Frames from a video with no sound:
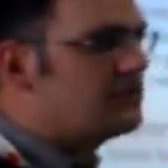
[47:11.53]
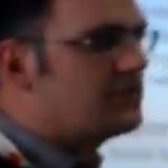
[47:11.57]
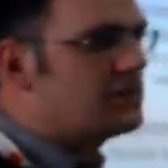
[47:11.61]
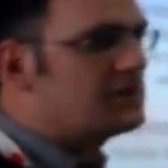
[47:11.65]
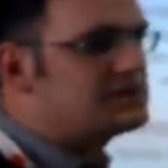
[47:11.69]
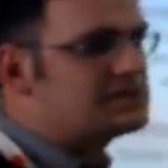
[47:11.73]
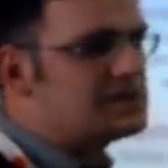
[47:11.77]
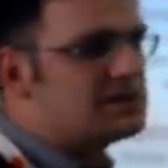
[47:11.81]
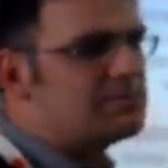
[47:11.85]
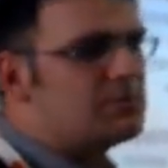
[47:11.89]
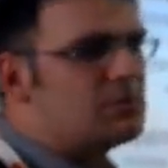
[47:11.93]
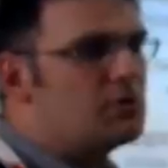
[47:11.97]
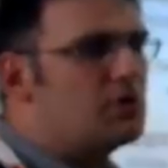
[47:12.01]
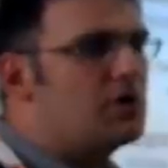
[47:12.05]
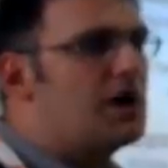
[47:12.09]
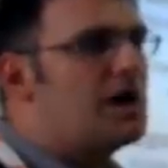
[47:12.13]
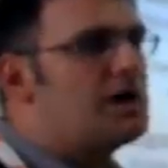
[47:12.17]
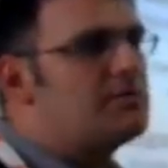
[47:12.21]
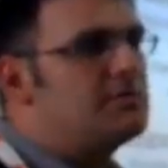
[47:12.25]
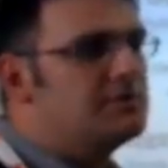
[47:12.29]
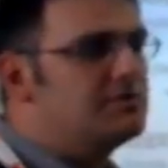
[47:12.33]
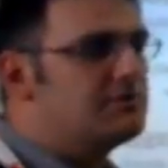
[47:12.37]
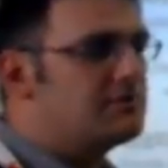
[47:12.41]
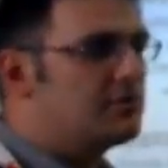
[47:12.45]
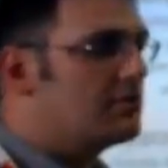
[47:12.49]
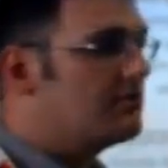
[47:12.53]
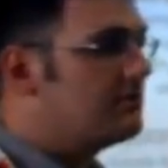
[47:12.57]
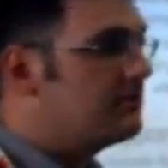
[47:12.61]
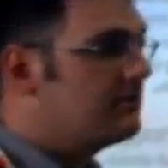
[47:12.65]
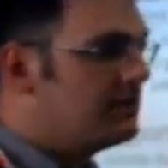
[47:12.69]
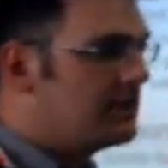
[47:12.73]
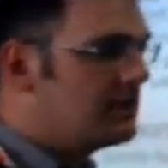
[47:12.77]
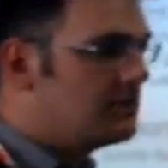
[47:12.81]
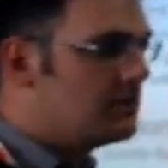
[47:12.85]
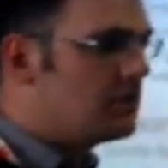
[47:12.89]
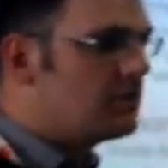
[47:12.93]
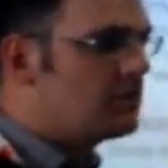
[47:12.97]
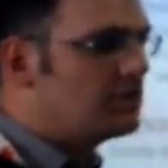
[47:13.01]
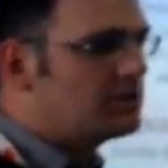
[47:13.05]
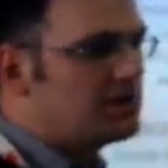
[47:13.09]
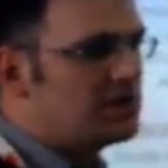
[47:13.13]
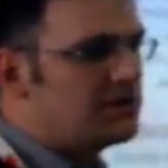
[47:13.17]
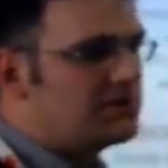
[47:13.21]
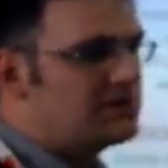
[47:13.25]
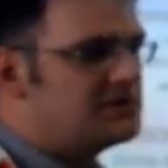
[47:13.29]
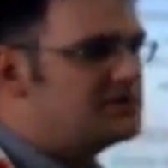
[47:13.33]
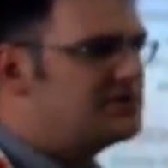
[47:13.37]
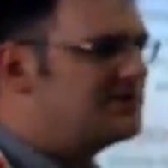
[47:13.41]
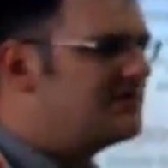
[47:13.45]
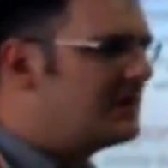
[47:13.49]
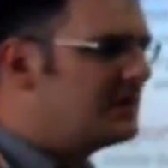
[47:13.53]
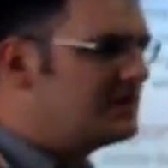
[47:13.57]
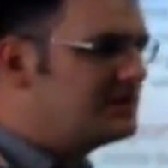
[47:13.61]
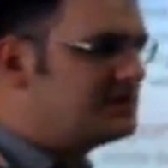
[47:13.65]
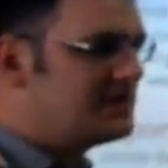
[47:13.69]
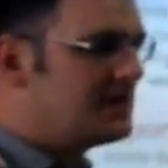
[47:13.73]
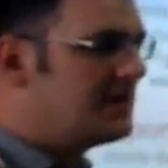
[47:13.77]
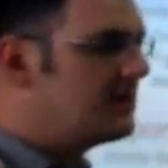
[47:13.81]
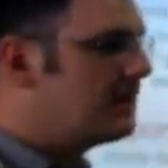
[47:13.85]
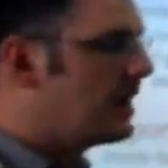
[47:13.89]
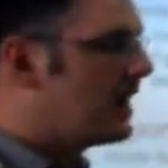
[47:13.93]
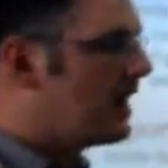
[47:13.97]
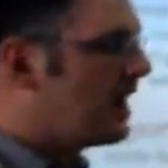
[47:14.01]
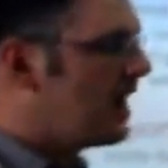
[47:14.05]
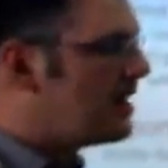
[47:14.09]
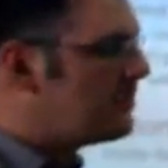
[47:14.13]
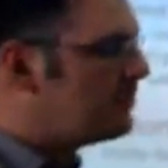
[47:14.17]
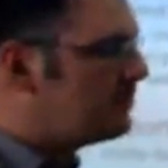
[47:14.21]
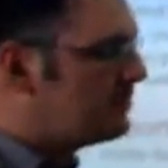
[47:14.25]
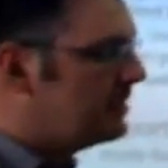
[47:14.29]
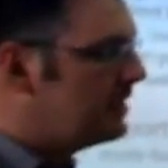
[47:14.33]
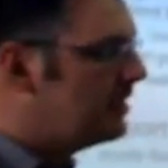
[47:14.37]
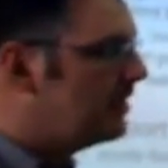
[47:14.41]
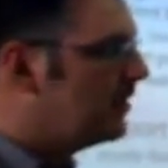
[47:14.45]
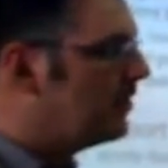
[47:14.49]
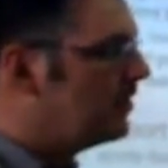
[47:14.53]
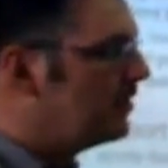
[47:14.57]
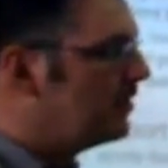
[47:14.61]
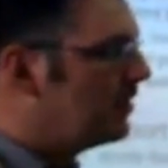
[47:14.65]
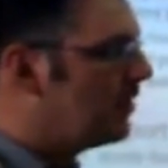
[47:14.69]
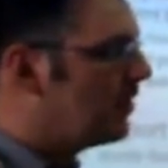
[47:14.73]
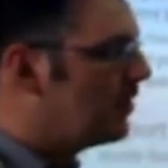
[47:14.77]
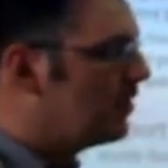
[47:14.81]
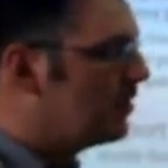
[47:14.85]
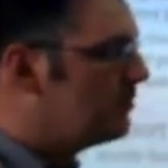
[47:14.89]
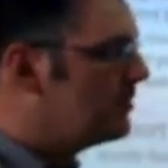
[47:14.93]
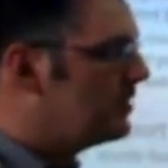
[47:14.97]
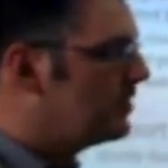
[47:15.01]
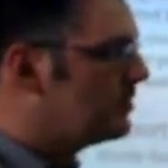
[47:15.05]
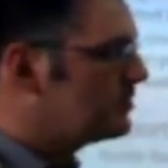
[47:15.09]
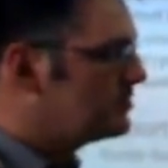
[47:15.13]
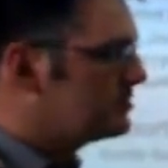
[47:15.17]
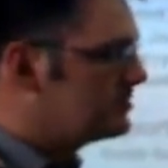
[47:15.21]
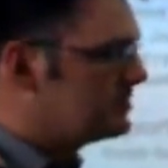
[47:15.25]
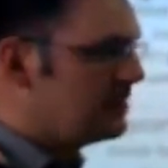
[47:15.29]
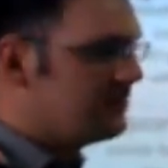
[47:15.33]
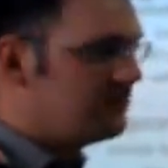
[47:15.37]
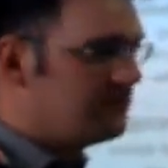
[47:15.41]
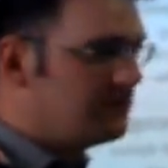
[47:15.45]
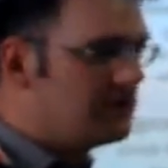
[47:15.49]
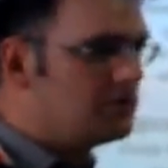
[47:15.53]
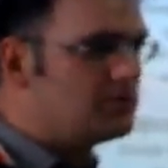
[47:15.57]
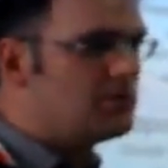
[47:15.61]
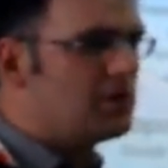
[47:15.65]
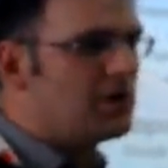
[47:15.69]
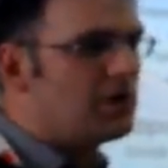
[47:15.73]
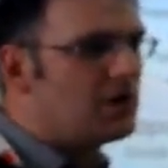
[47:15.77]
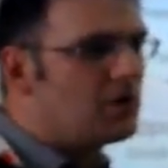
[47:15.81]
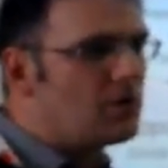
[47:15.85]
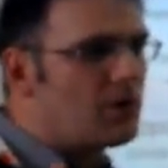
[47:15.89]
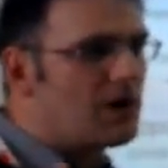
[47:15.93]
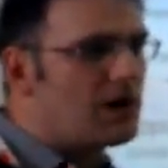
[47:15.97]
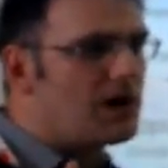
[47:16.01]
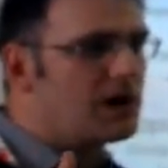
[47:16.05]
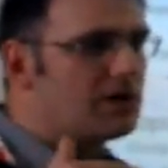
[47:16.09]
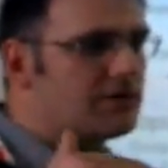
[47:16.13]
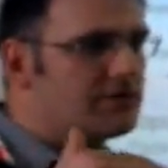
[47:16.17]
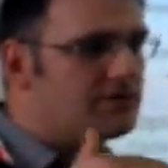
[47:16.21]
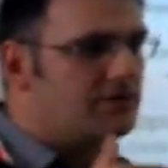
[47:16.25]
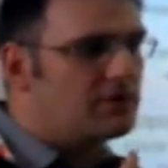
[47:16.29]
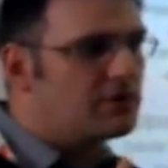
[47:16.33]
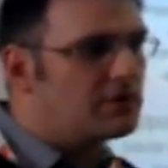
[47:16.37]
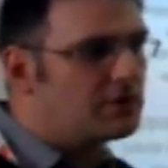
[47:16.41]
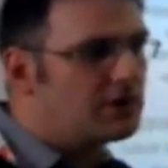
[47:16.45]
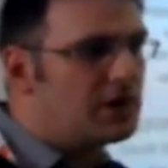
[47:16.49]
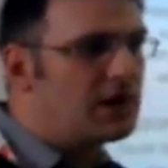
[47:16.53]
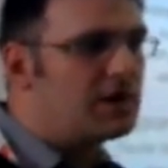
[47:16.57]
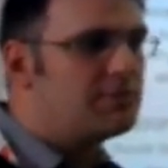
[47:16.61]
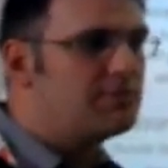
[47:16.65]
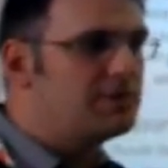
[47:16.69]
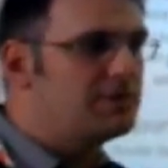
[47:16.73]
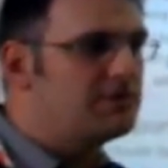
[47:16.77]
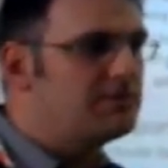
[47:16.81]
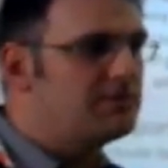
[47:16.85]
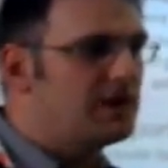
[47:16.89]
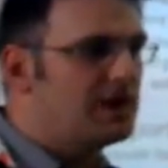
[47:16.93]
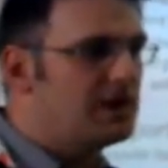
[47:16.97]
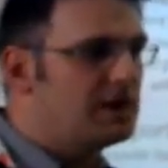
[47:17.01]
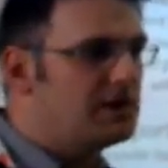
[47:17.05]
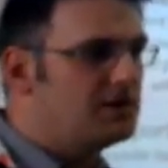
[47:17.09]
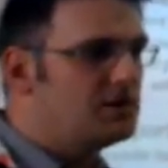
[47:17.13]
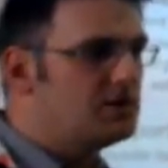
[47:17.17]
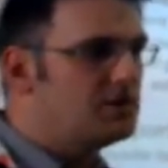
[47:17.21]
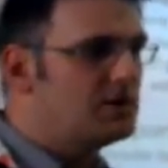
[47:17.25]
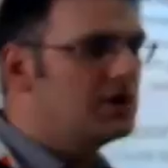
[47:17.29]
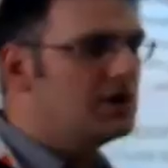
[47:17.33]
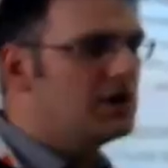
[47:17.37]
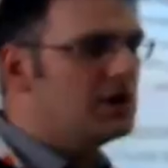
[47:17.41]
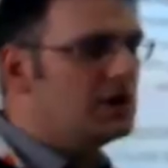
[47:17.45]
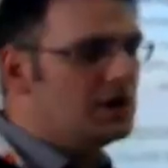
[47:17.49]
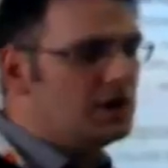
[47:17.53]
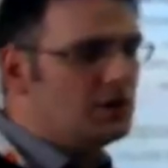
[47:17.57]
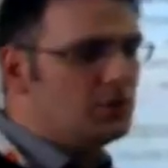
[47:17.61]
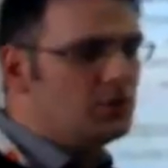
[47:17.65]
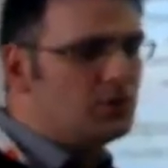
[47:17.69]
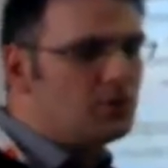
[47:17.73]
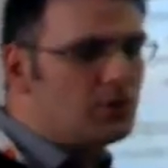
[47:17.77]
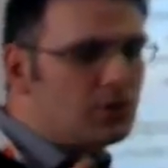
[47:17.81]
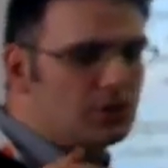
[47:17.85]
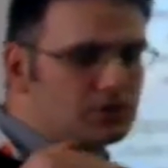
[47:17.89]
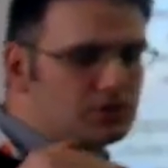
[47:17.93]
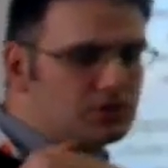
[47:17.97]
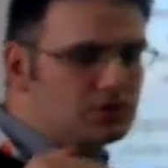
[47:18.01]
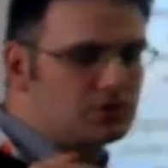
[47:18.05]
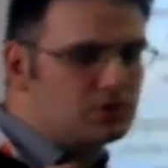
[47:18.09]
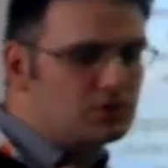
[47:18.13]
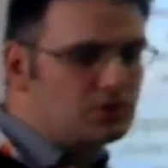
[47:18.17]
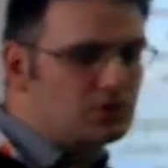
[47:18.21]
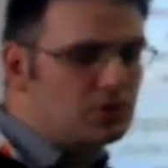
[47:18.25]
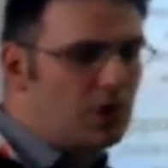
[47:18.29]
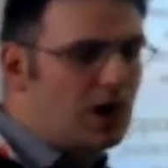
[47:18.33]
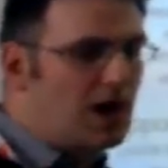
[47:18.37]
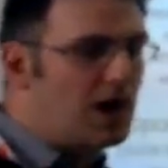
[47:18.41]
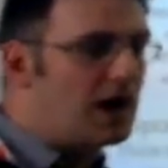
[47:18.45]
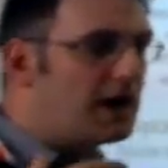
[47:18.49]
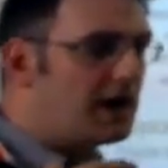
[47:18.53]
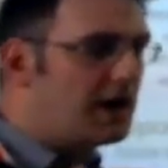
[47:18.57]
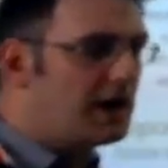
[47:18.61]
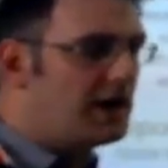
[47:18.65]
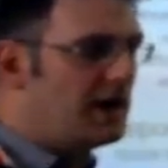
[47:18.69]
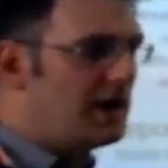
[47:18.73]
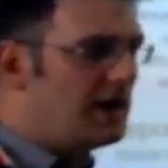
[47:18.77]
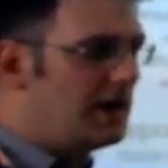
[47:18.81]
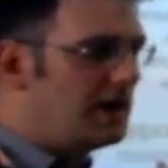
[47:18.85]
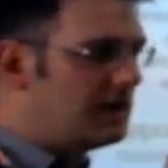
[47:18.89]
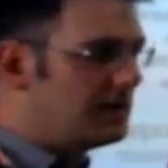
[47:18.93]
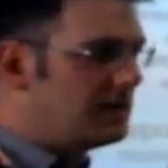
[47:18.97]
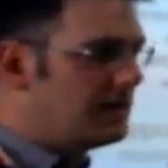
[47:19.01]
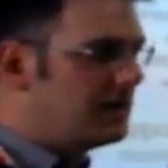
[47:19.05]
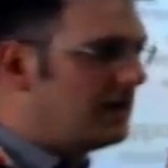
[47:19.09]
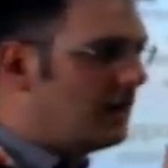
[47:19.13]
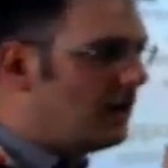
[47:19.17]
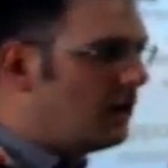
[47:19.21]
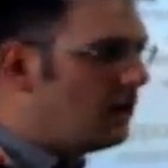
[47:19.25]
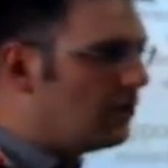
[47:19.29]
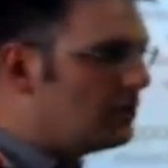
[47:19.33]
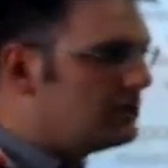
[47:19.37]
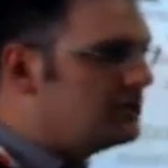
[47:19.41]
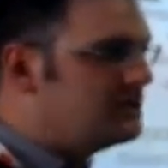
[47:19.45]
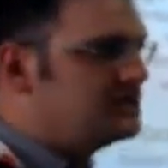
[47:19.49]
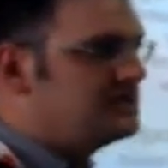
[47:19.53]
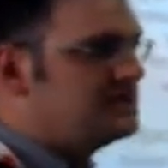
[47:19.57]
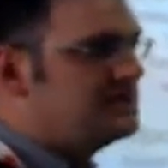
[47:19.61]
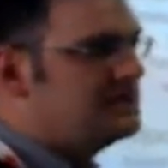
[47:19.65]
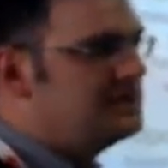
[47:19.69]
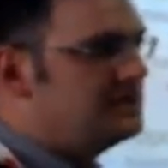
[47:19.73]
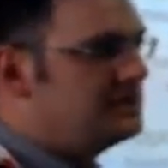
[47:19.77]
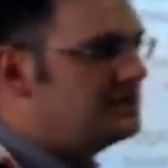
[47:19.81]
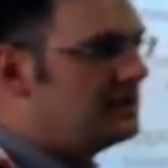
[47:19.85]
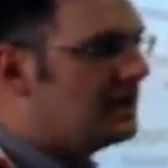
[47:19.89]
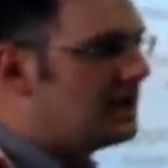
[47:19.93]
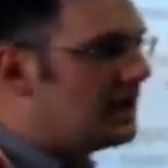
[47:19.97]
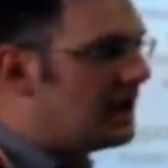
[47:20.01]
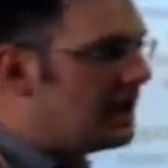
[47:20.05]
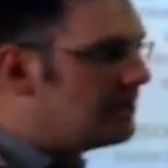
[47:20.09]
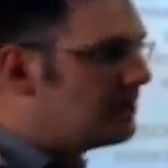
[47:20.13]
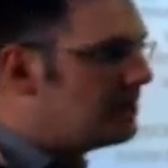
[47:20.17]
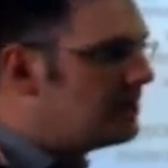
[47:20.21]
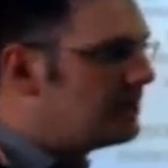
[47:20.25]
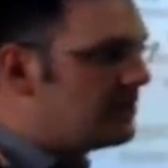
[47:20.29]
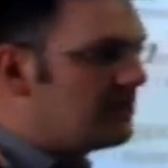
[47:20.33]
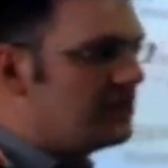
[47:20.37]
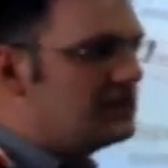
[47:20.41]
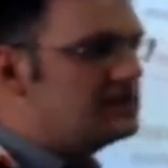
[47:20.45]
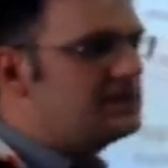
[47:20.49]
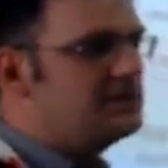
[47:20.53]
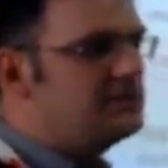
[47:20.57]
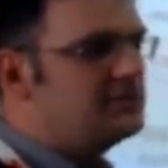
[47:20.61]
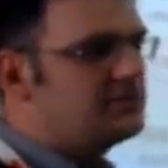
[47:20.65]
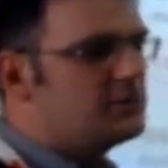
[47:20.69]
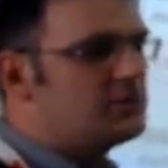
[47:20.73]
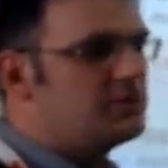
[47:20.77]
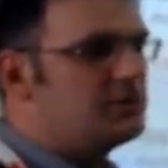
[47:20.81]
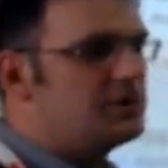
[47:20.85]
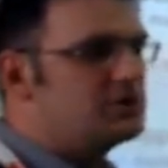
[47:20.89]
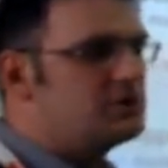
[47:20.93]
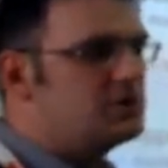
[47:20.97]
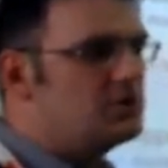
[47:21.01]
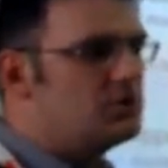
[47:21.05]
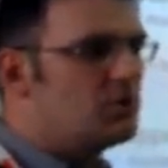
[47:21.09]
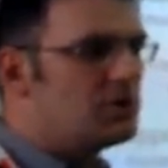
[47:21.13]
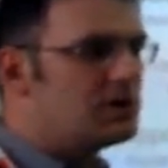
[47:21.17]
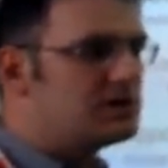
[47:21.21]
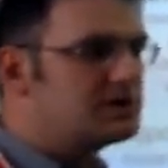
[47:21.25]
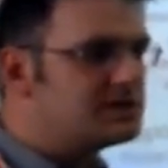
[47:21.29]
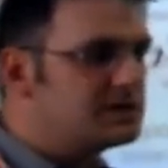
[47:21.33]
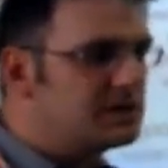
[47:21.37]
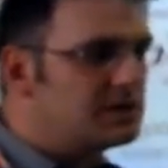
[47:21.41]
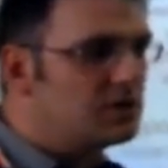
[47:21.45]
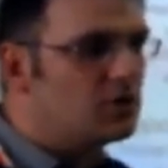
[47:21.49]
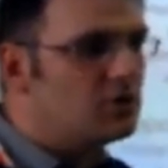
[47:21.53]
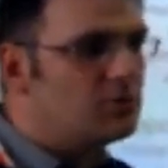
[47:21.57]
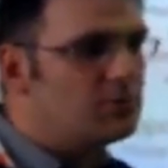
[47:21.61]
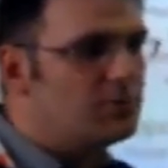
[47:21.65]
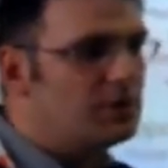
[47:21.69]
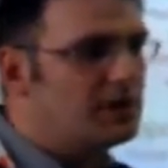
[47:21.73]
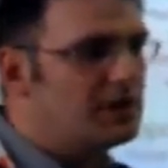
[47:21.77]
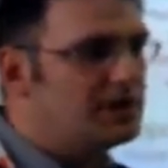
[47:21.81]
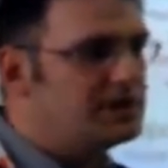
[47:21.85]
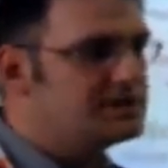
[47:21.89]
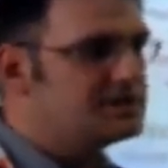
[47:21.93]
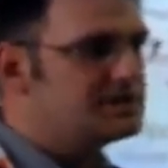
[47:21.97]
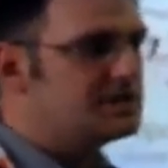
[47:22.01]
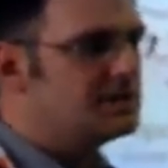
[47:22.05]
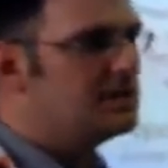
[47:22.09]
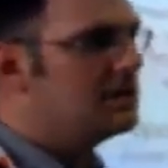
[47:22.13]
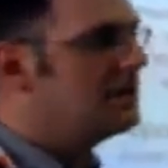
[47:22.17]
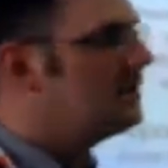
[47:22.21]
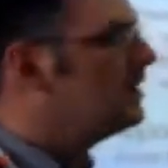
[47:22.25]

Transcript: for example, coming from film or whatever. So there is some clamping going on because the film required for clamping value. We want to aggregate uh, all this, the clamping related information in one single place